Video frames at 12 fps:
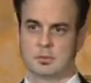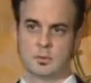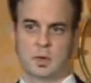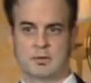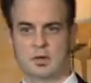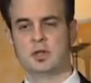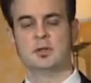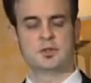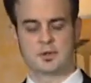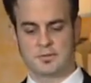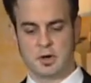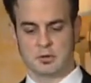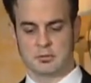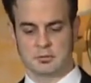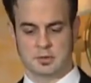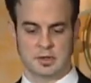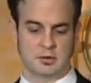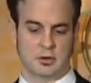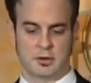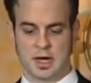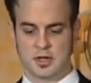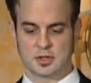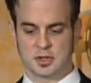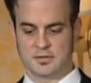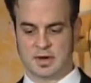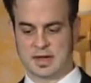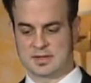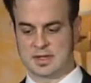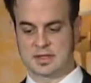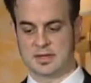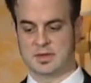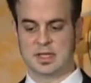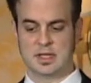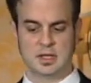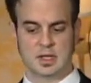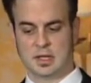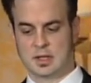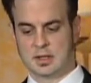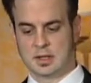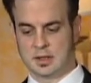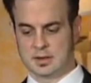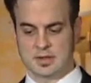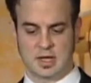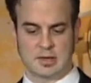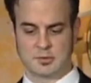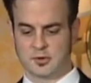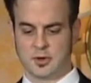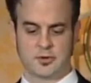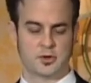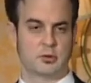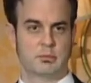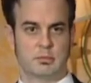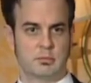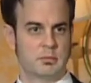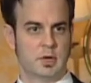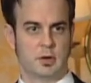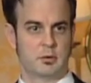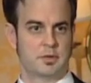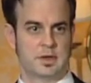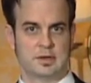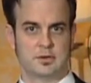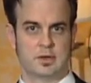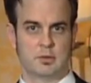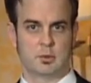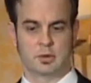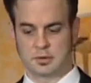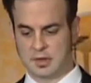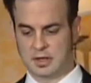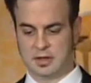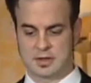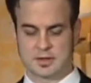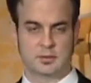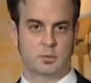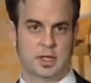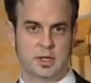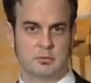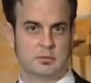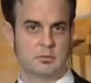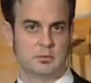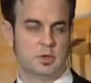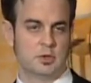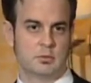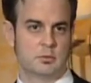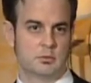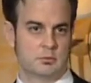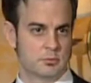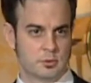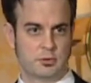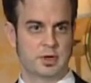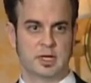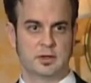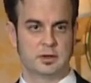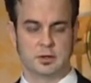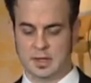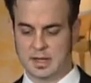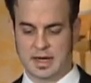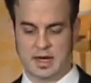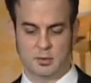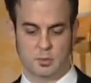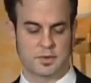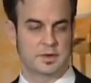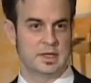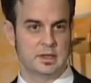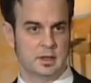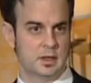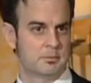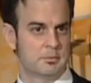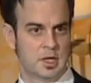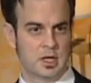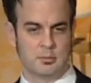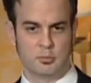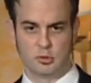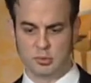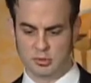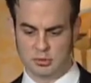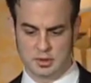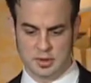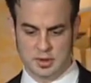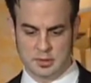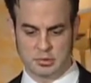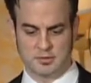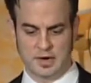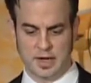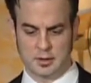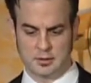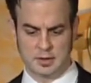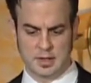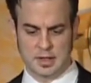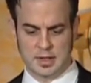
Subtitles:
whenever you use your phone. Your location, device, activity, time. There's also other things that were collected when you created an account with the mobile provider.